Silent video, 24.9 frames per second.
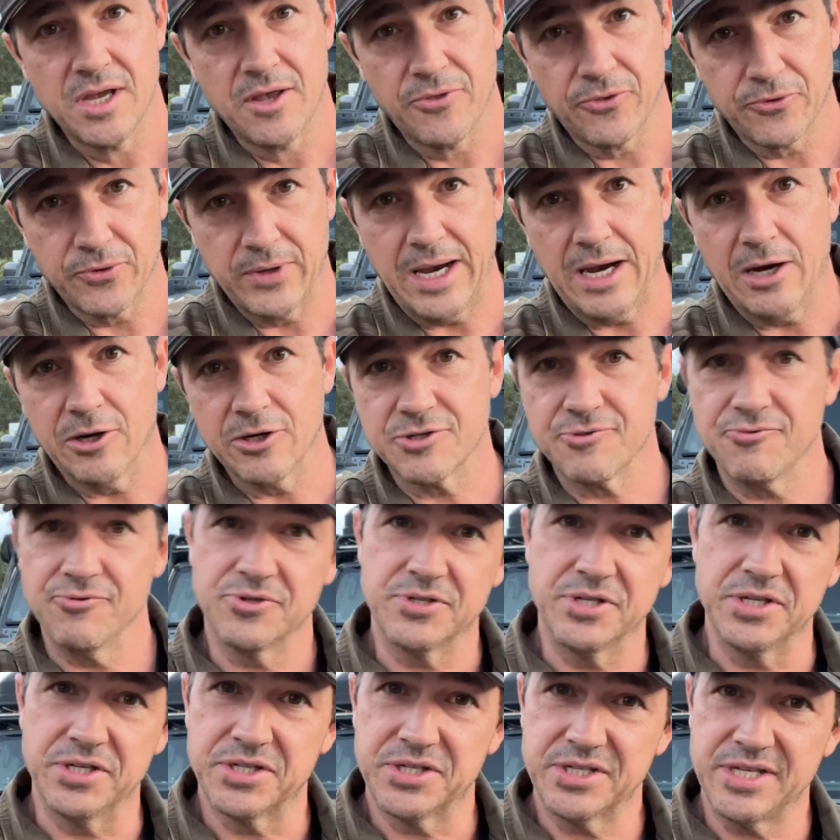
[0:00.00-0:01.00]
three hours
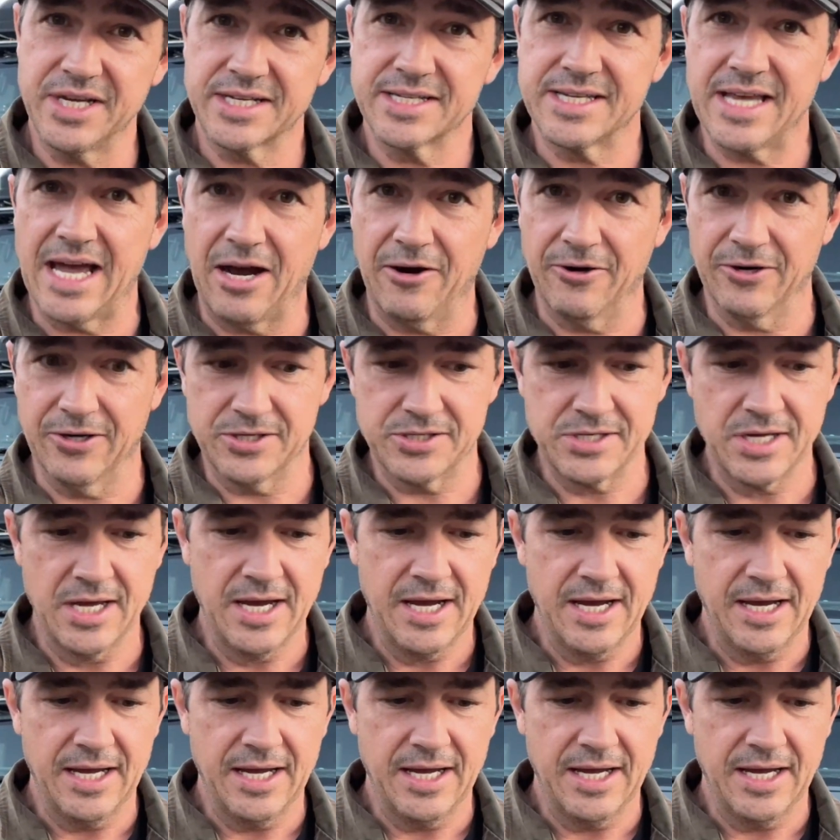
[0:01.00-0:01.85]
versus six hours,